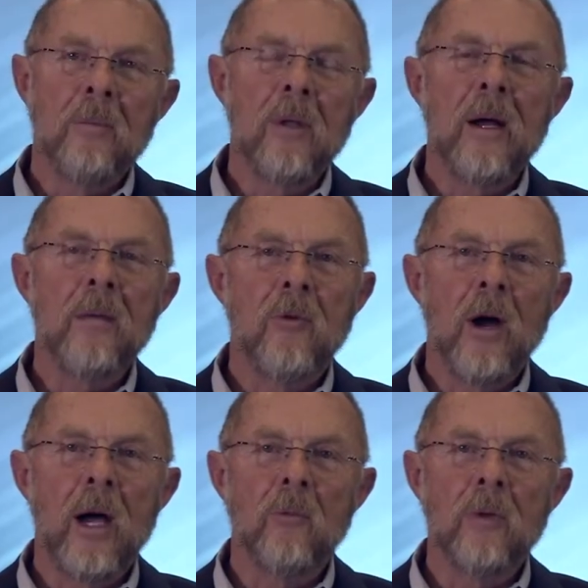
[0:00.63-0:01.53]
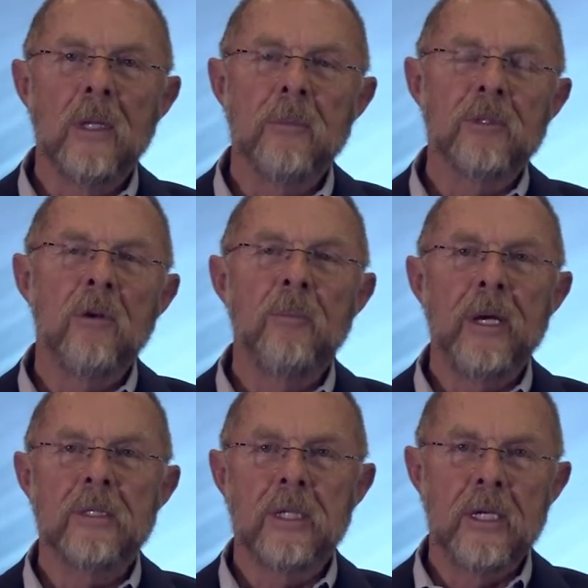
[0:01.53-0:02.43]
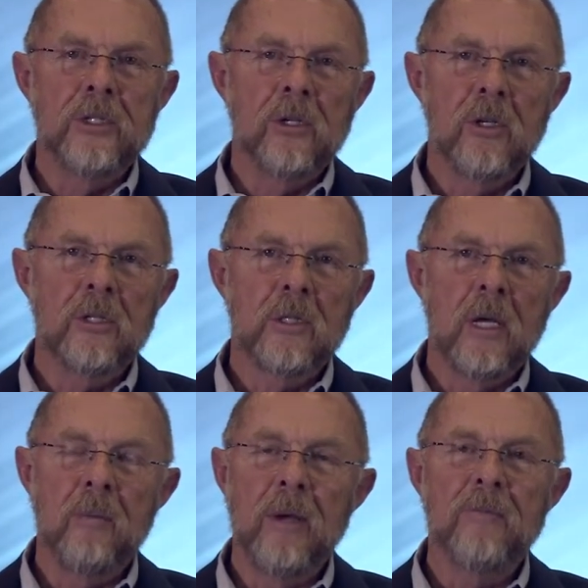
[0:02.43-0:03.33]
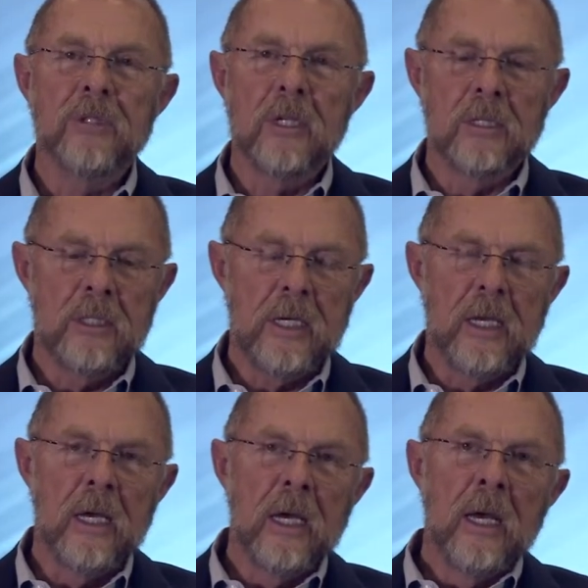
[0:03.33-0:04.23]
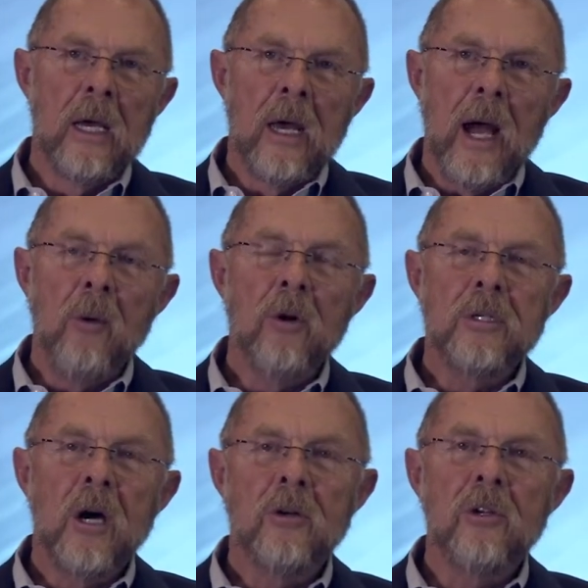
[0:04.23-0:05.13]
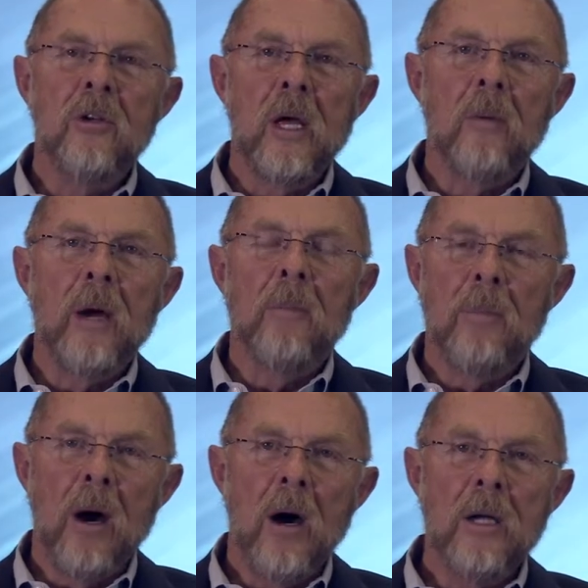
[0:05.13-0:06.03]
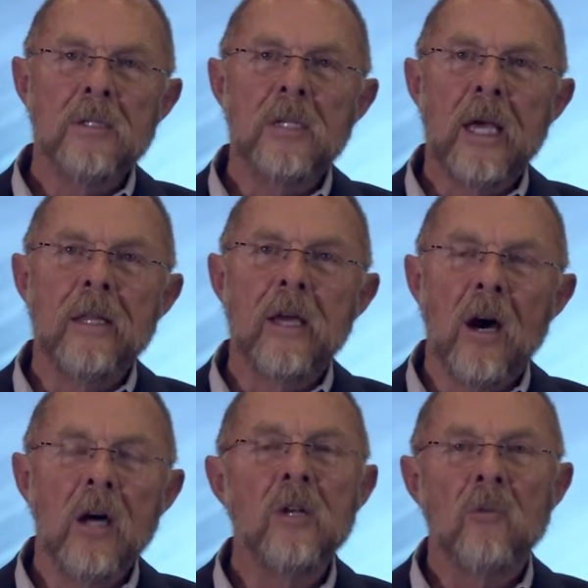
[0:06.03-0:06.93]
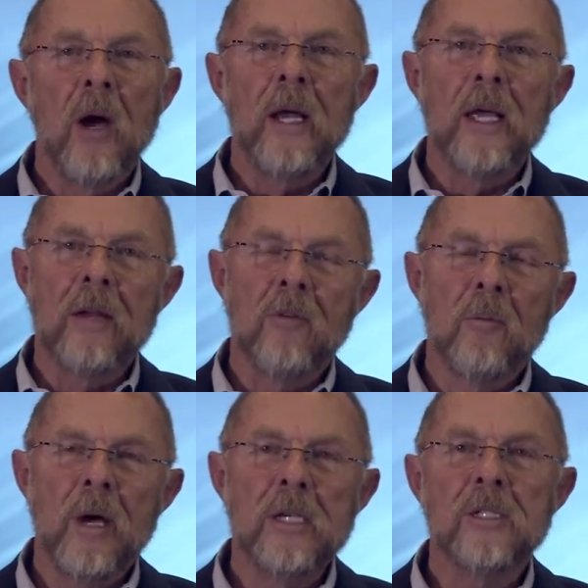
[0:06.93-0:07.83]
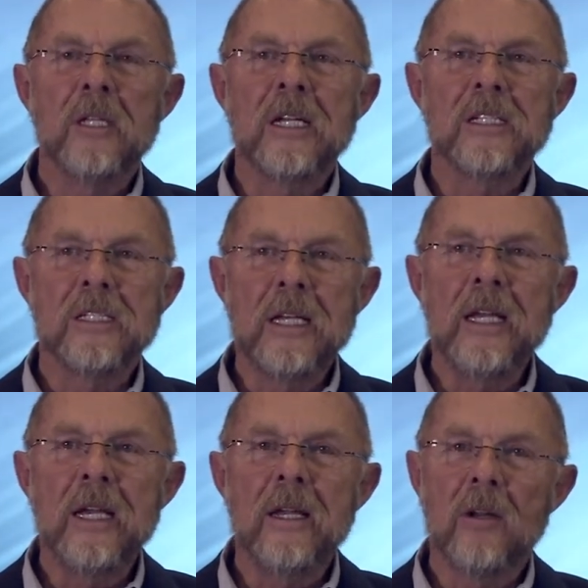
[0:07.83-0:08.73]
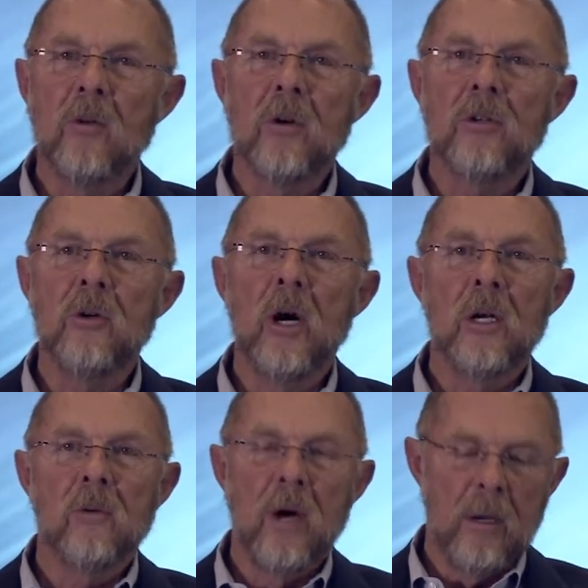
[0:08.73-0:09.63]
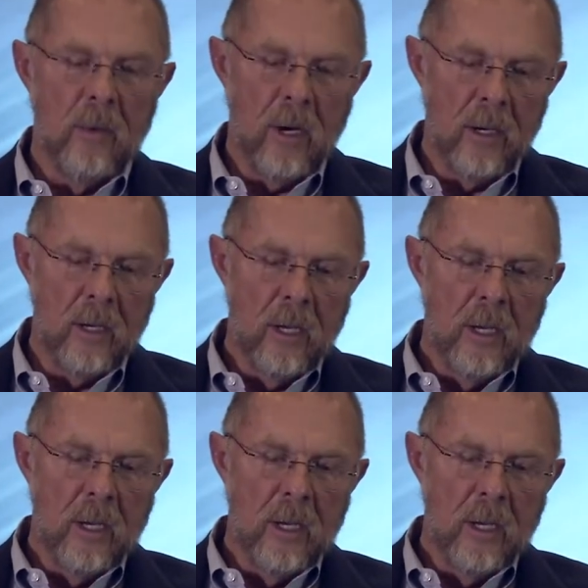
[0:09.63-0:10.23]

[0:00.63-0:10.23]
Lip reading: I'm Larry Bryant with Lipscomb & Pitts Insurance in Memphis, Tennessee. I want to talk to you today about bonds and the underwriting information that is needed in order to underwrite a bond.